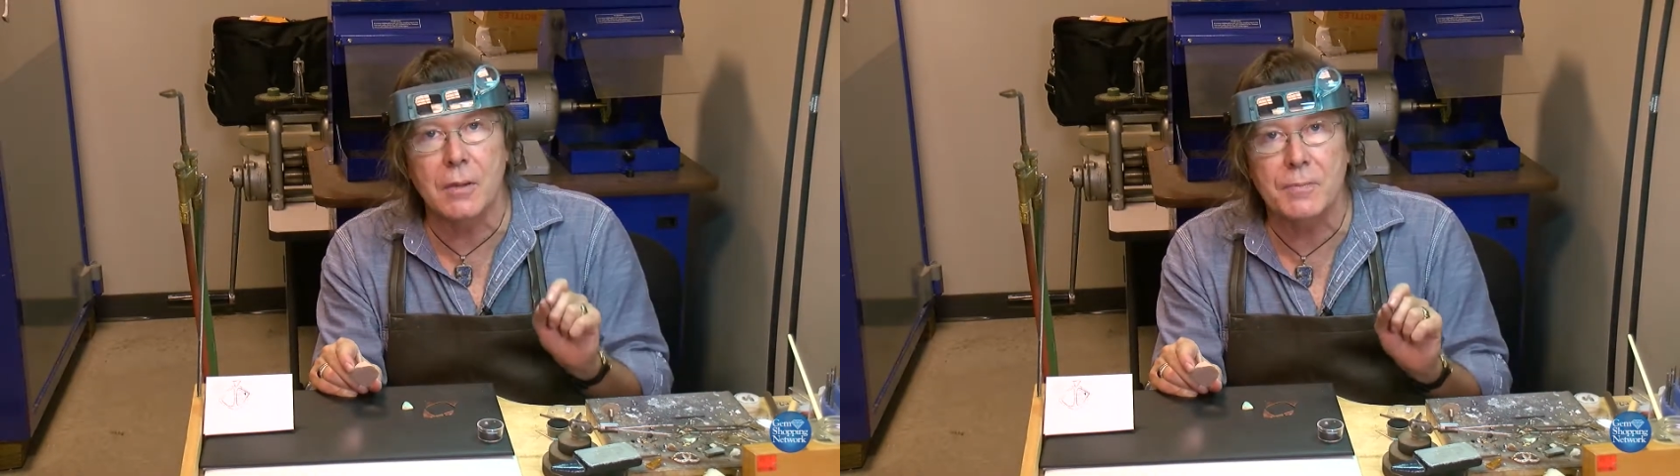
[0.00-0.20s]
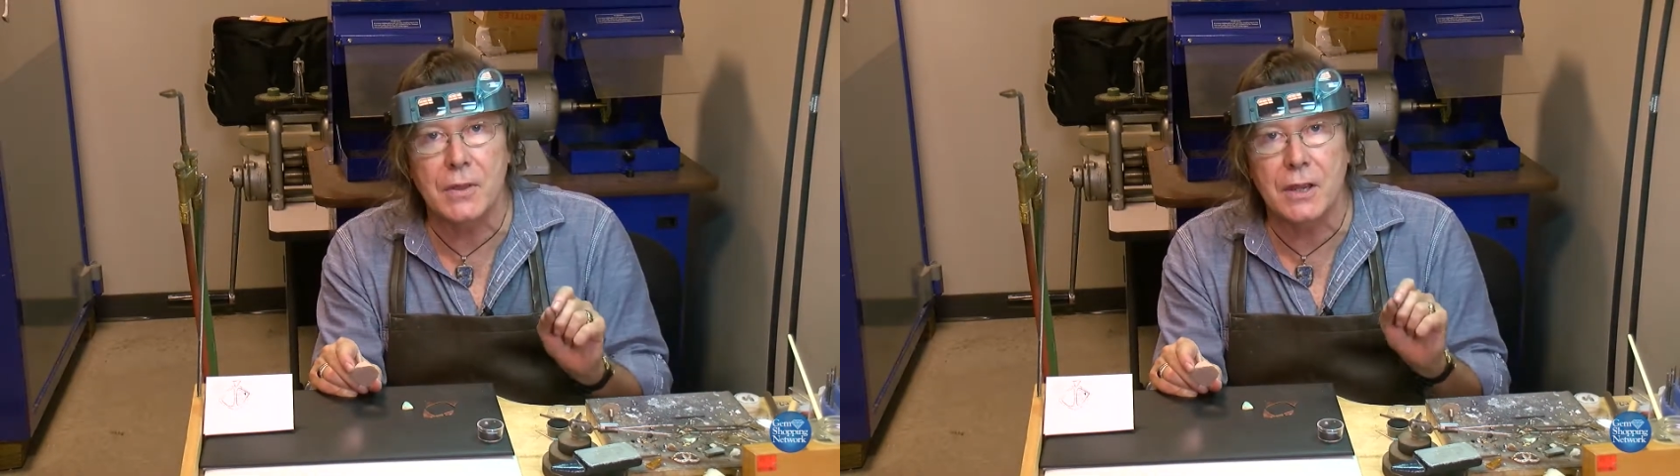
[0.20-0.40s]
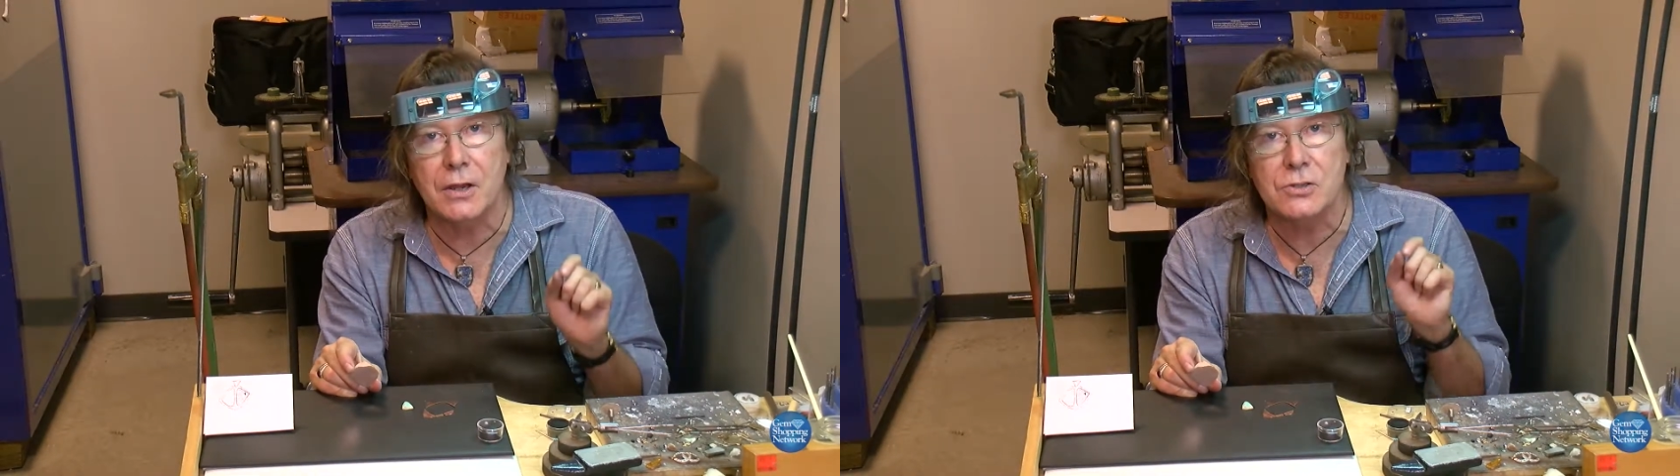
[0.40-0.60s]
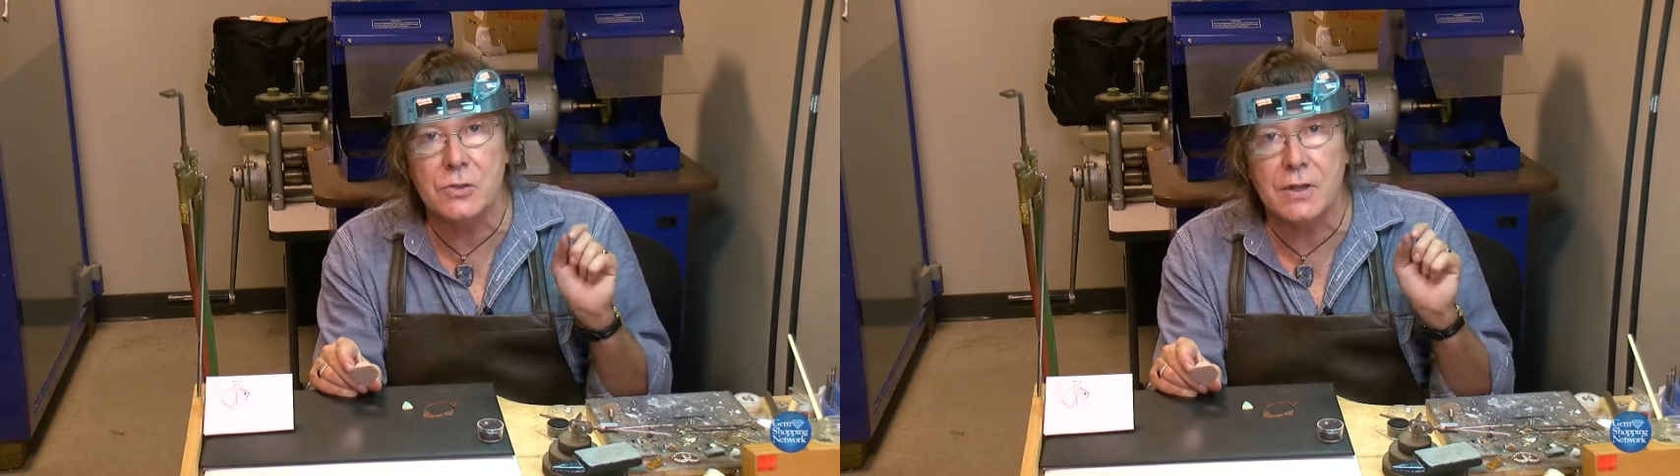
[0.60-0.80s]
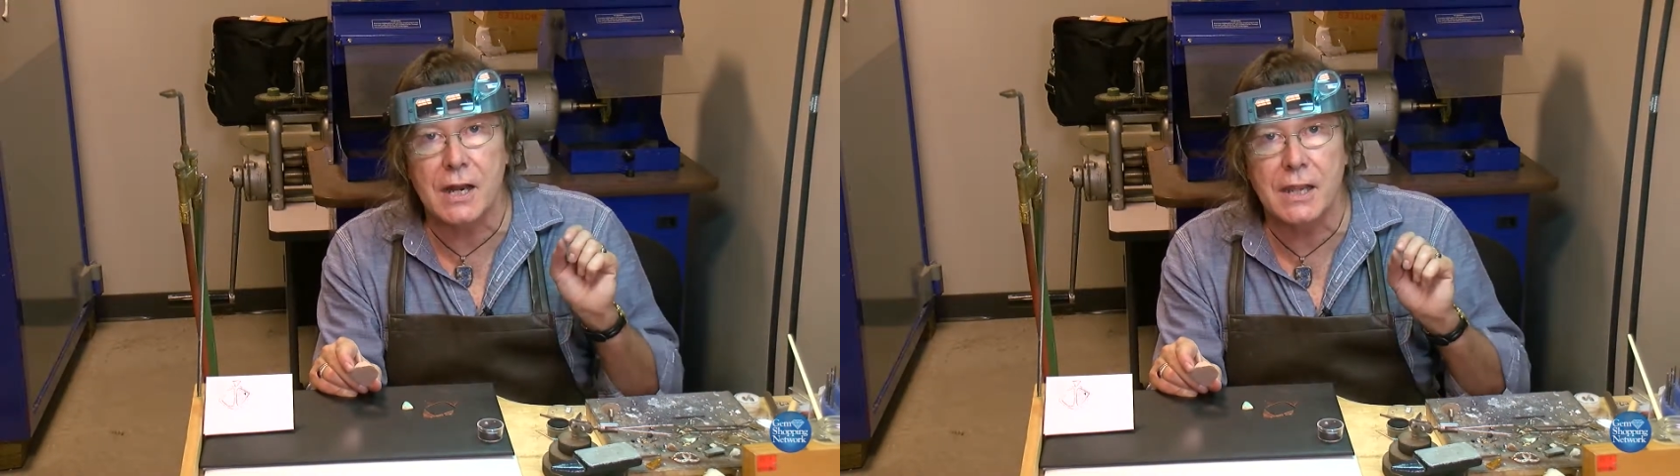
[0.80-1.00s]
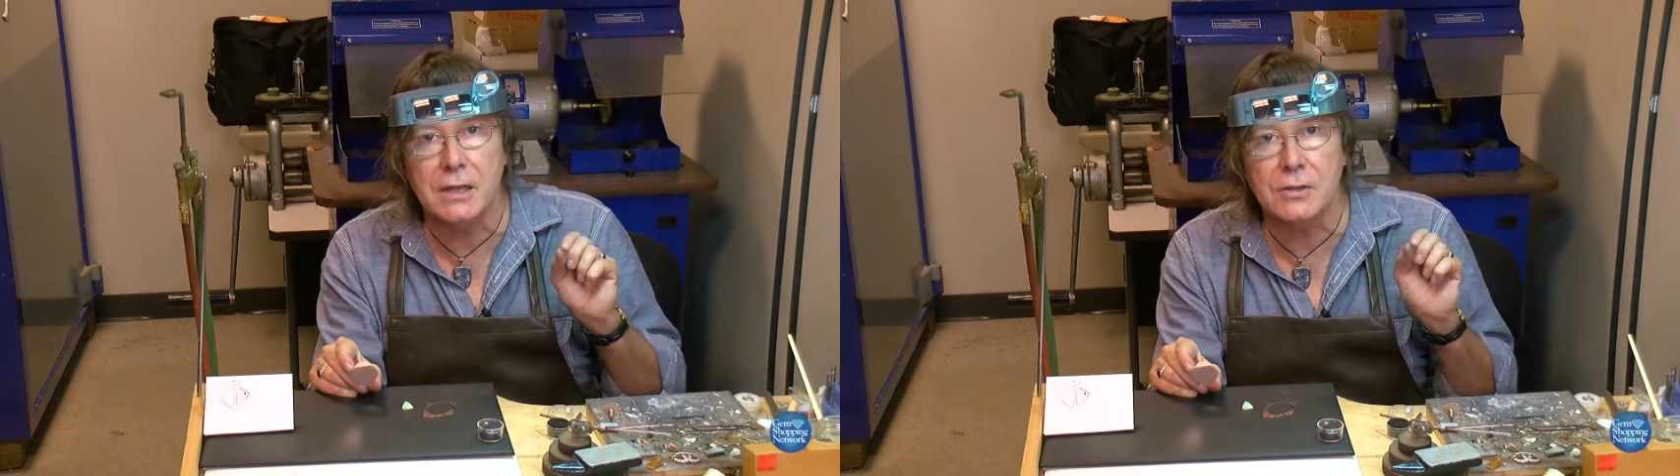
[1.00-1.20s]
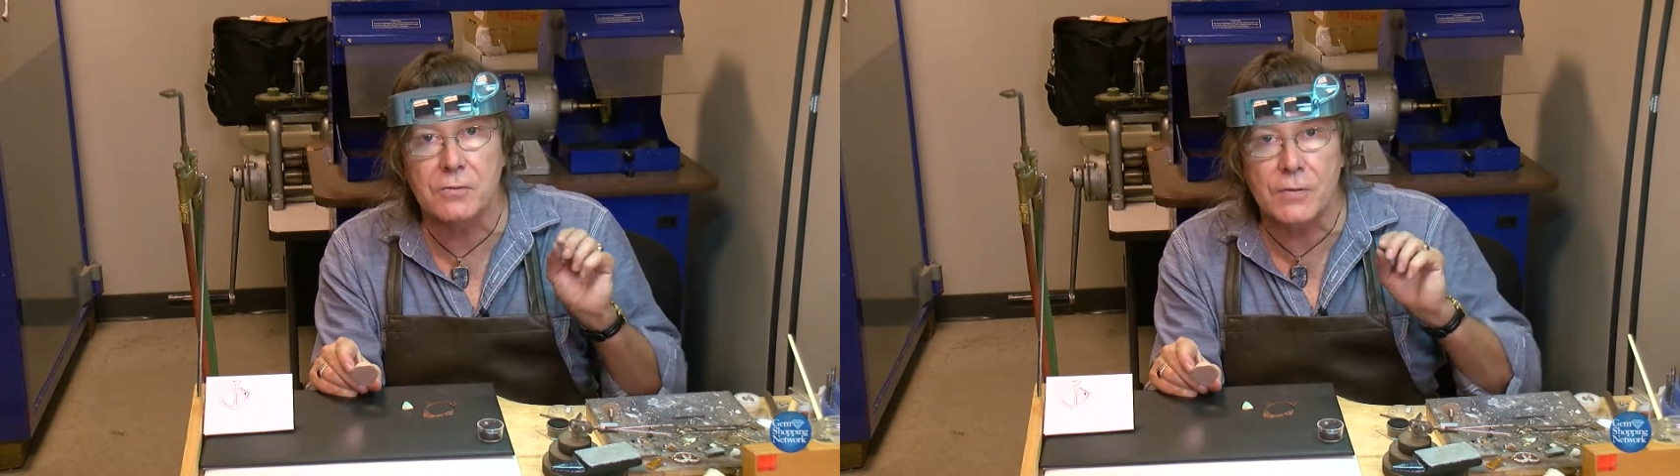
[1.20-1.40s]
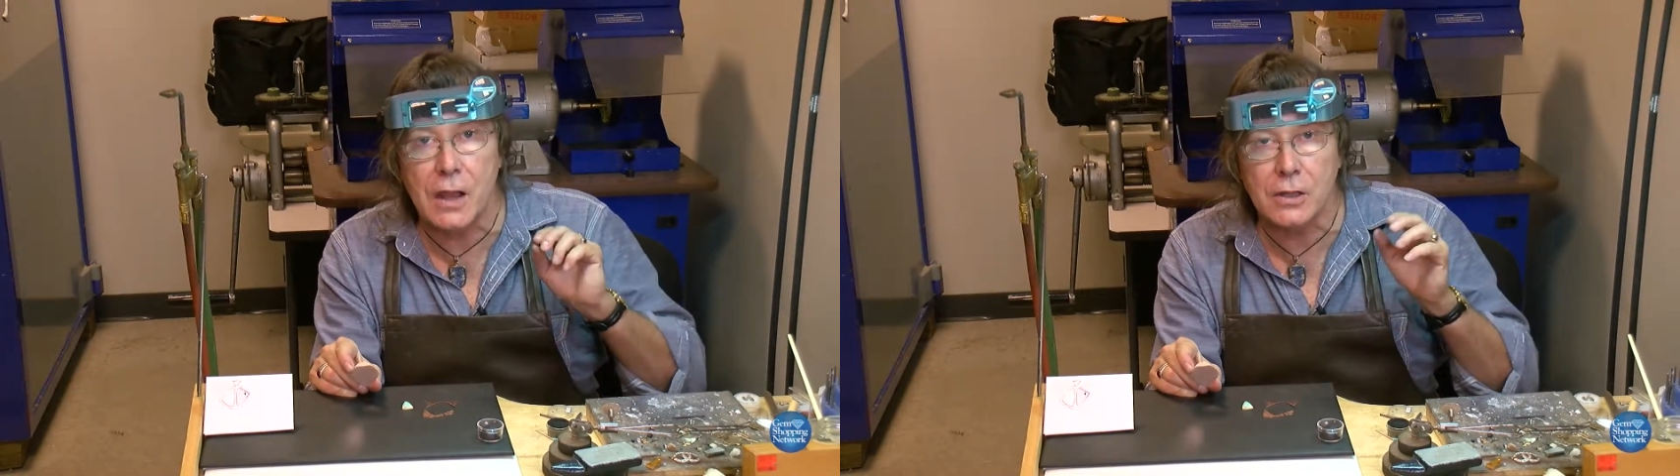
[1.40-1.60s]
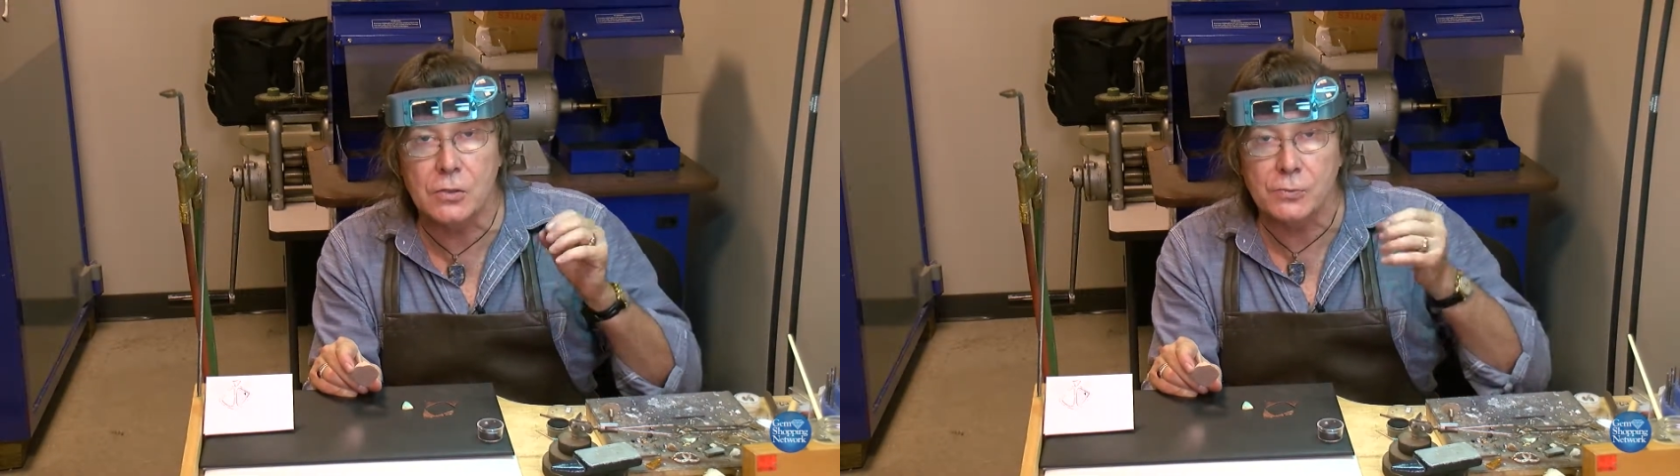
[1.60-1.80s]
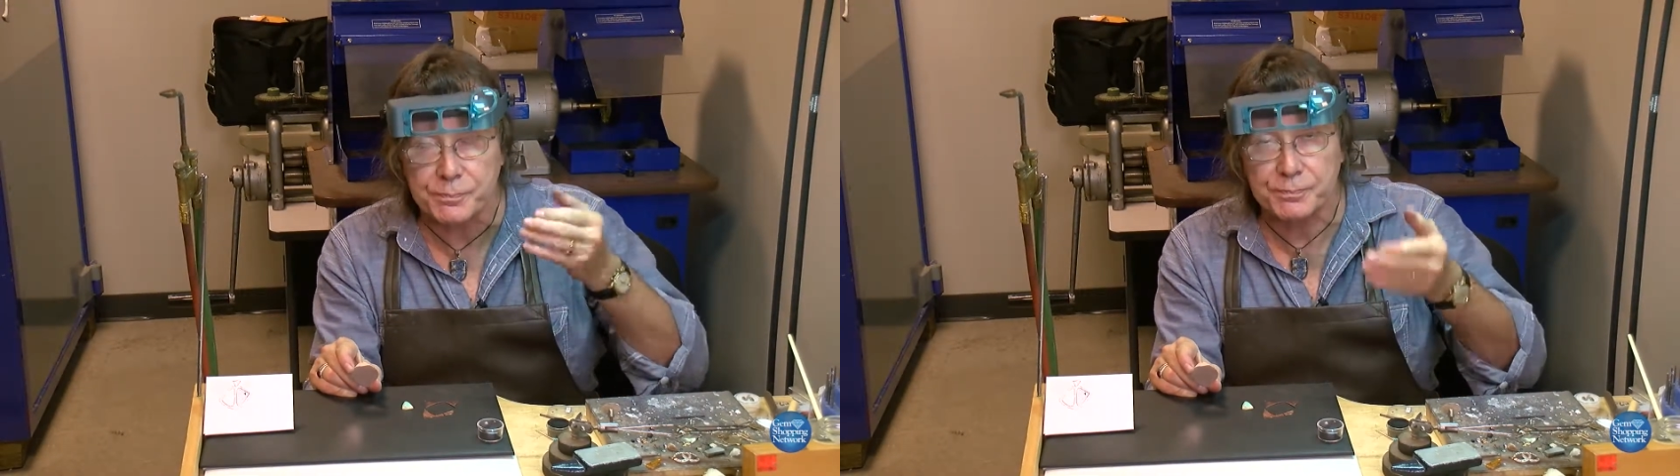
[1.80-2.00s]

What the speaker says: up there so that I can follow